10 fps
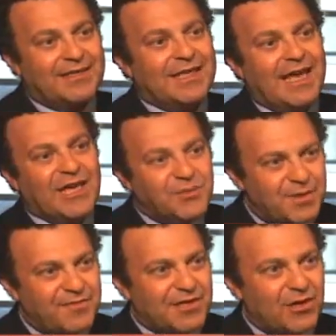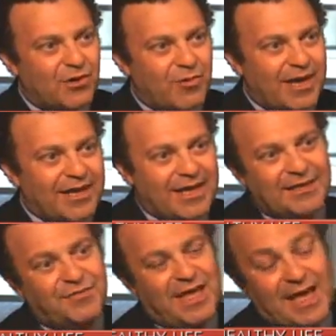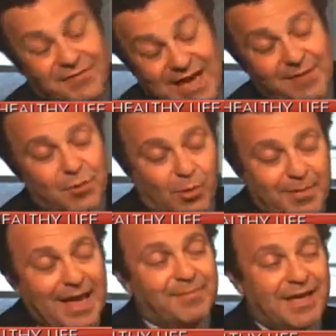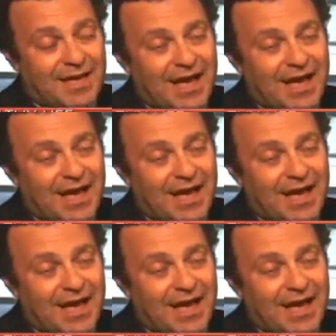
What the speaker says: the HPV go away, and if they have an abnormal pap,